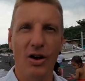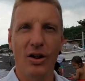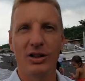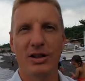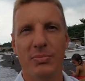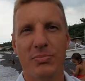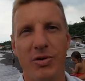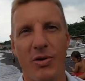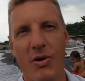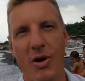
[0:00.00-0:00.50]

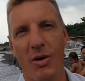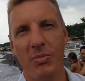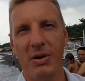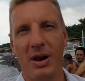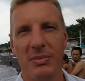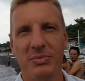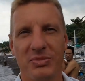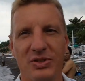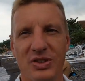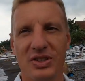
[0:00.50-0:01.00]
the
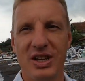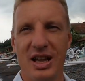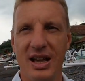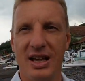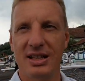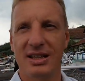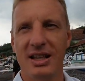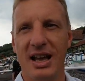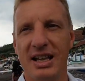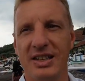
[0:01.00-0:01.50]
problems
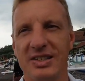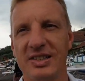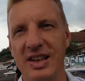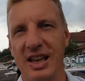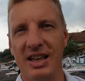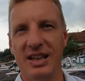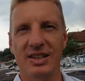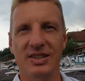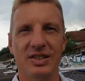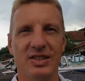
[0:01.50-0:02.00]
and that
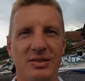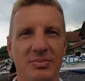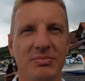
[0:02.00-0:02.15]
things.